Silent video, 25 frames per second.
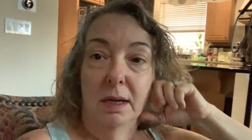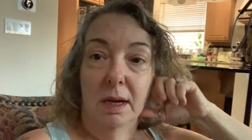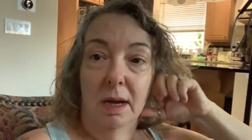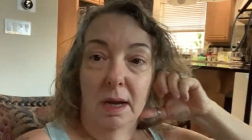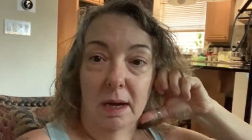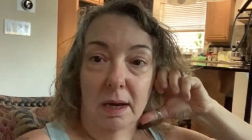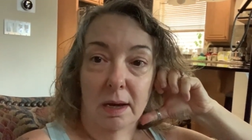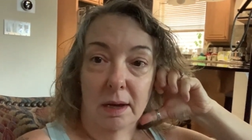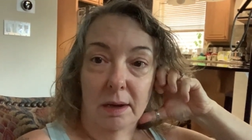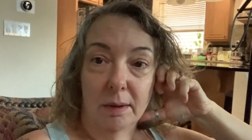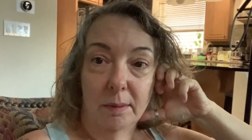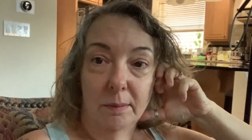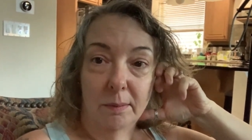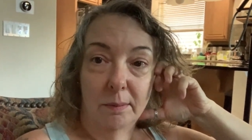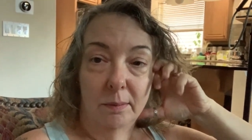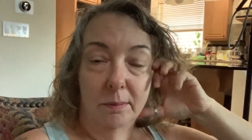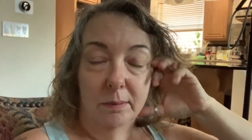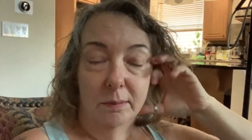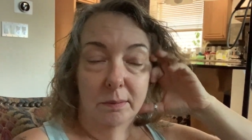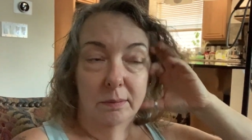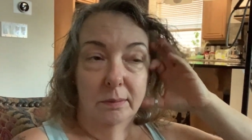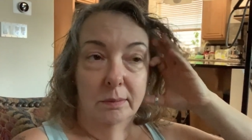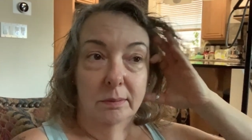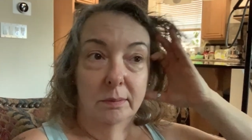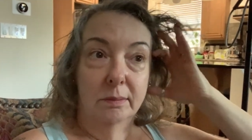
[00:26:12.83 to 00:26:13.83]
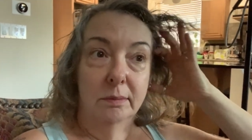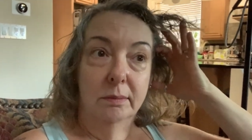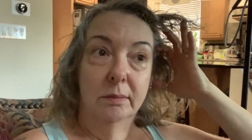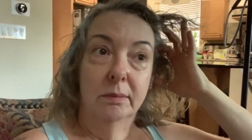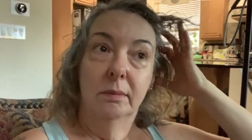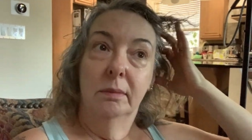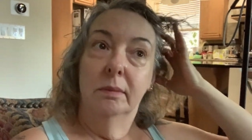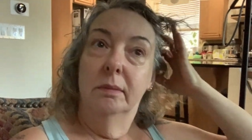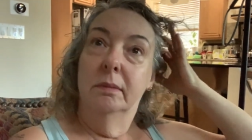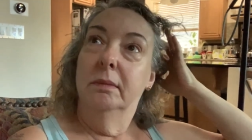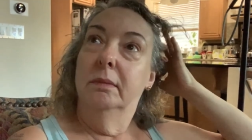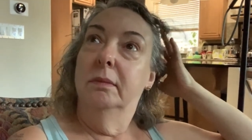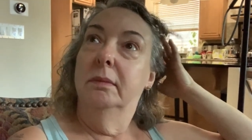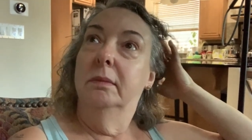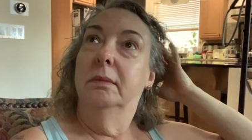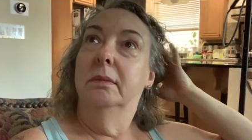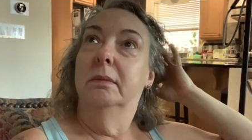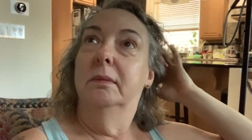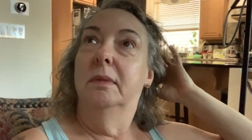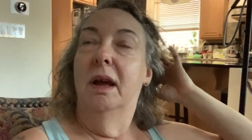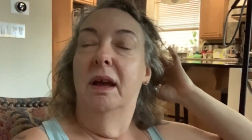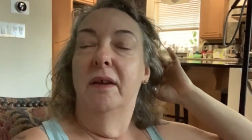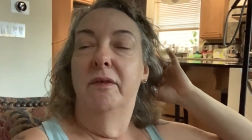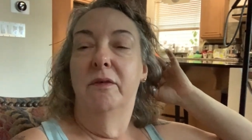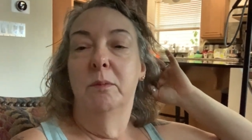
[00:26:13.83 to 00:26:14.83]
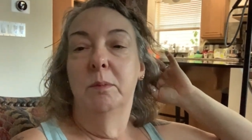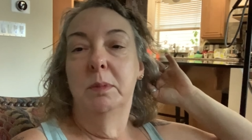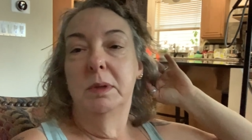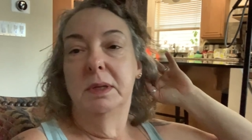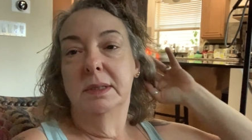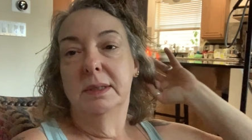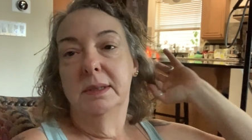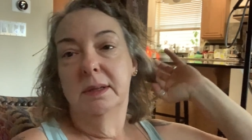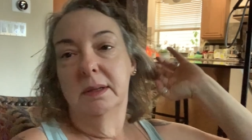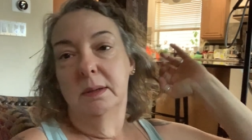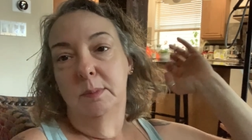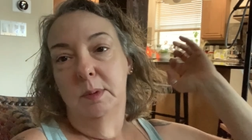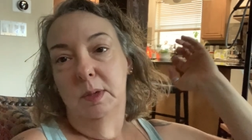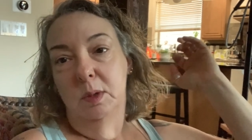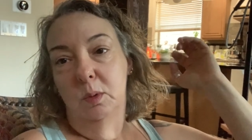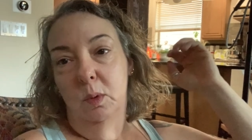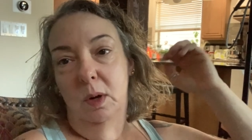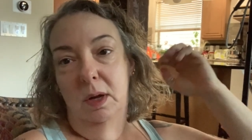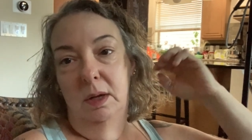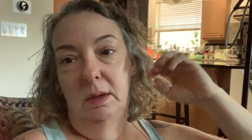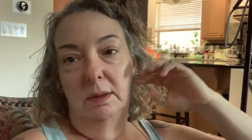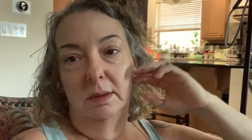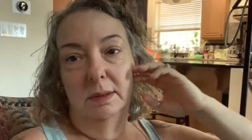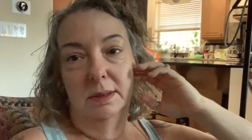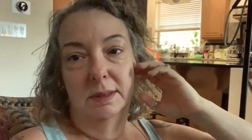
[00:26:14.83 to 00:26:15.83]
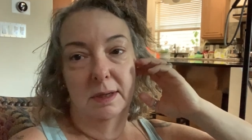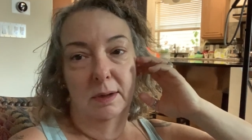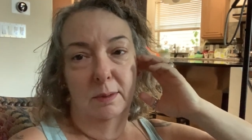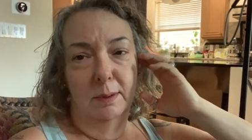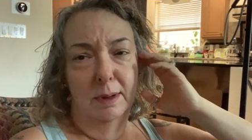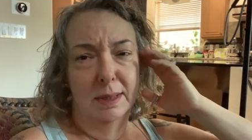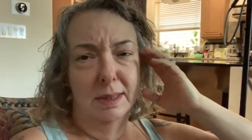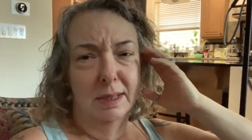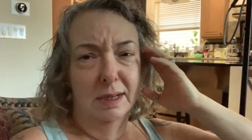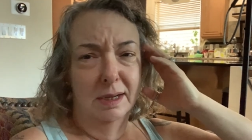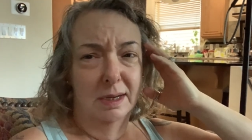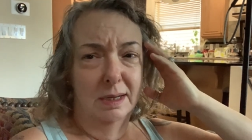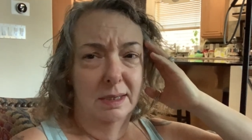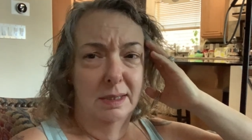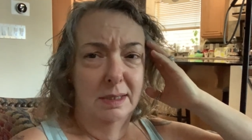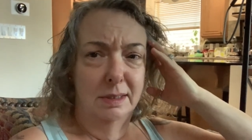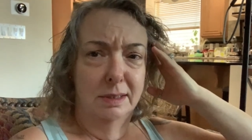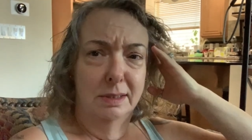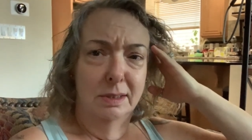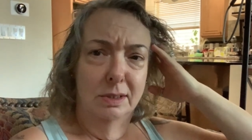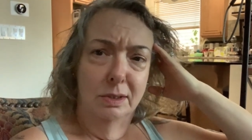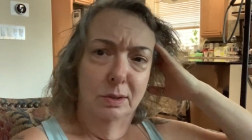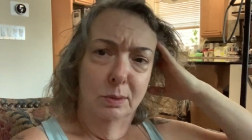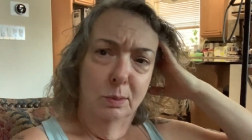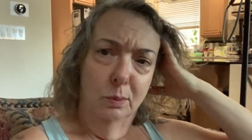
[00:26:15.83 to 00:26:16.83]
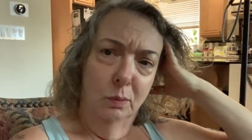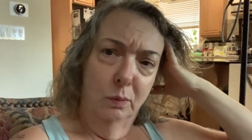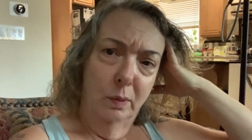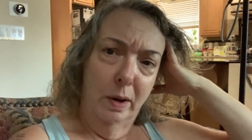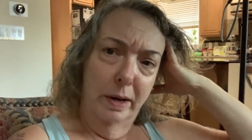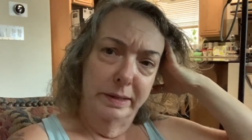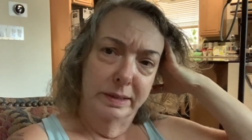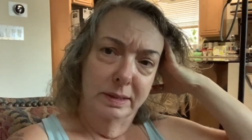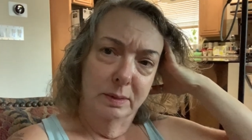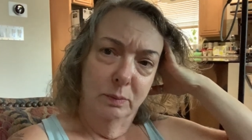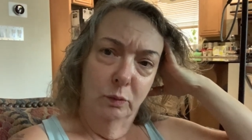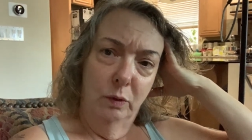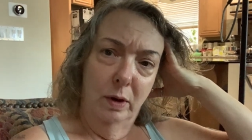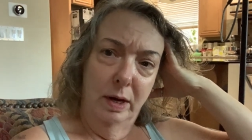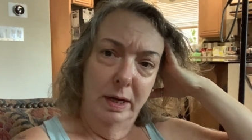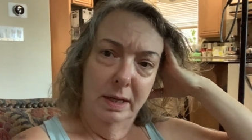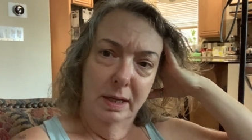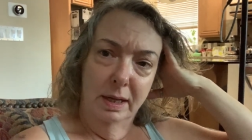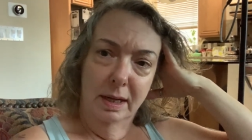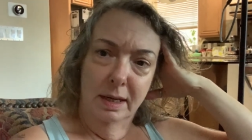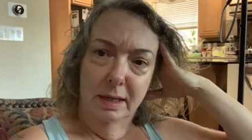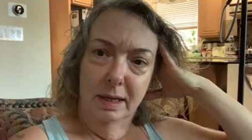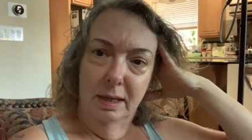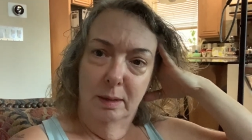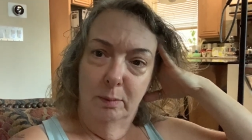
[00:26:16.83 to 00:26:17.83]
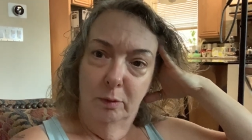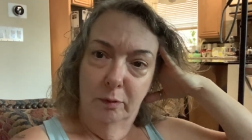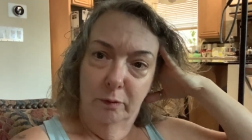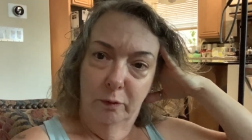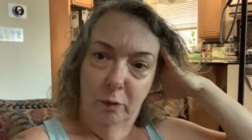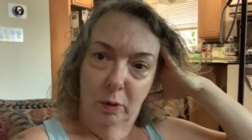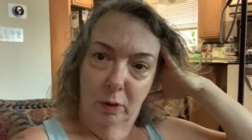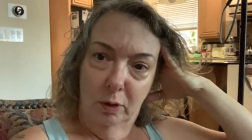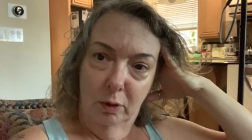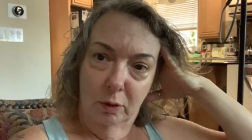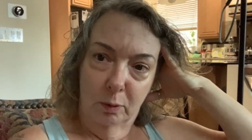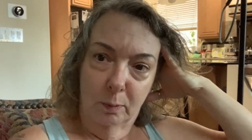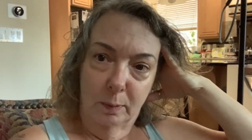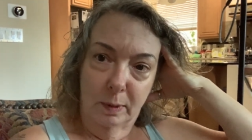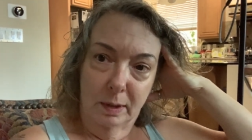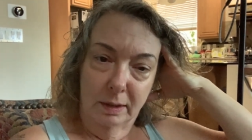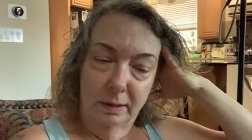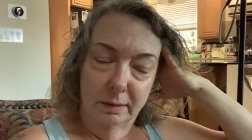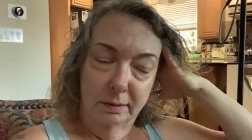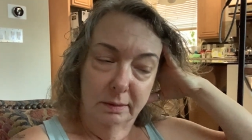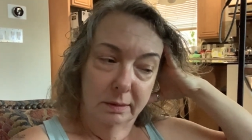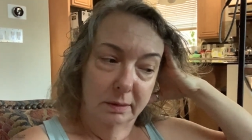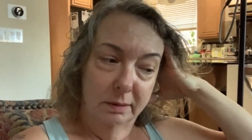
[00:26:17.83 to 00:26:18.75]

Um, I haven't been sleeping well, so I think I need to do some writing at night before I go to bed.